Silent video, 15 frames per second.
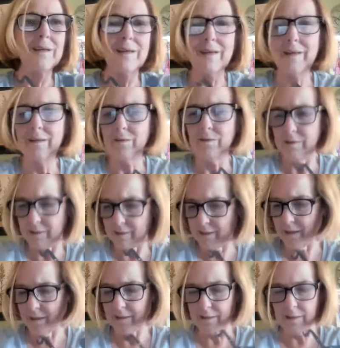Hang on a
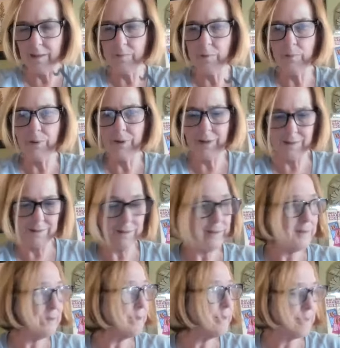second. I'm gonna pause
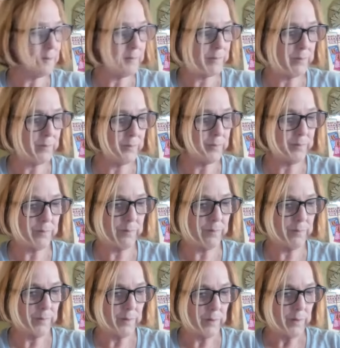this and I'm
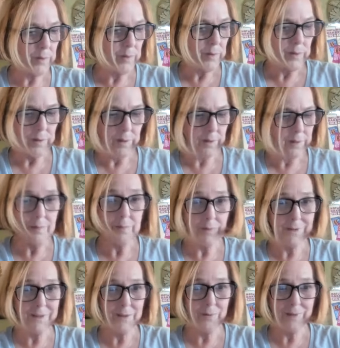
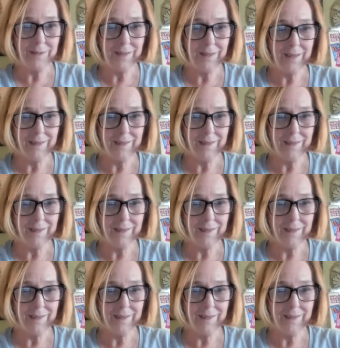gonna deal with the